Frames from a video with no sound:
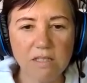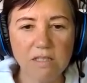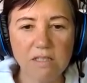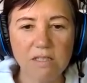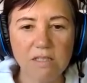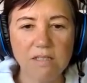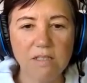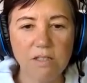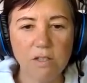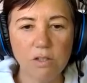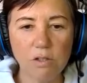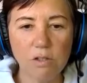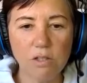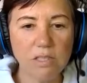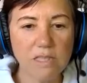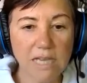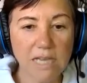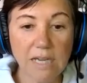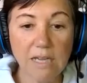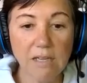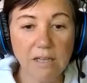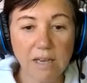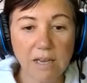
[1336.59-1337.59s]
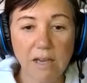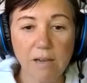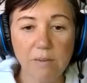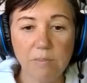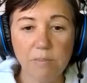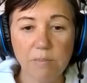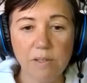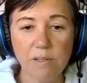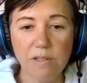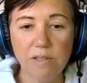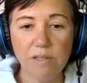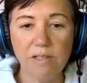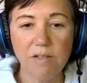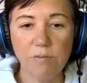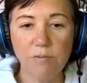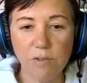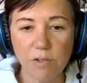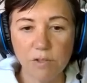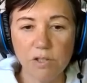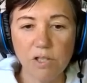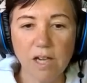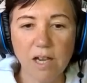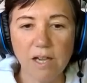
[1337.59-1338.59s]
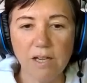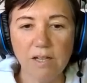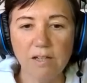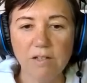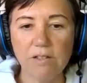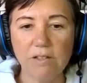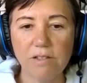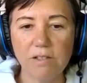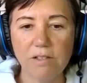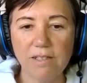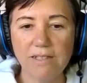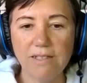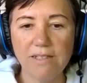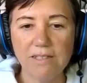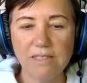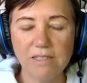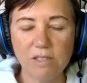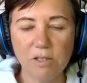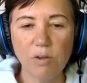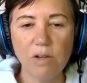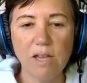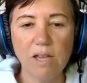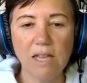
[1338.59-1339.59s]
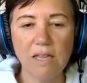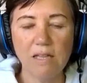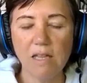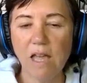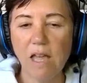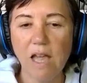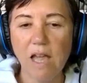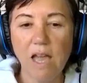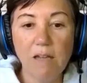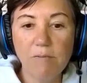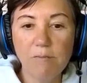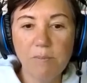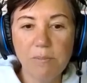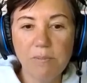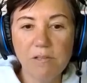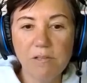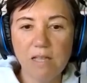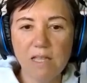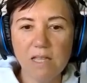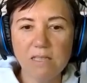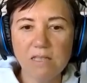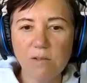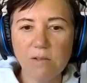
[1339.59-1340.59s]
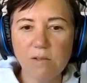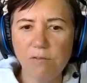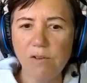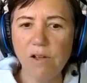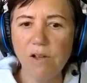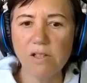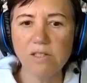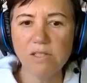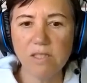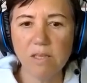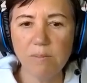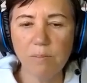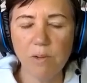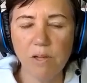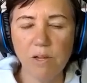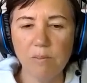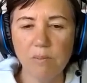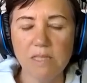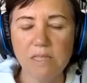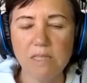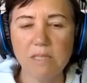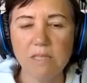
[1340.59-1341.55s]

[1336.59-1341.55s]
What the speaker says: It's okay if you're tired. You can take a rest. You can take a nap if you're tired.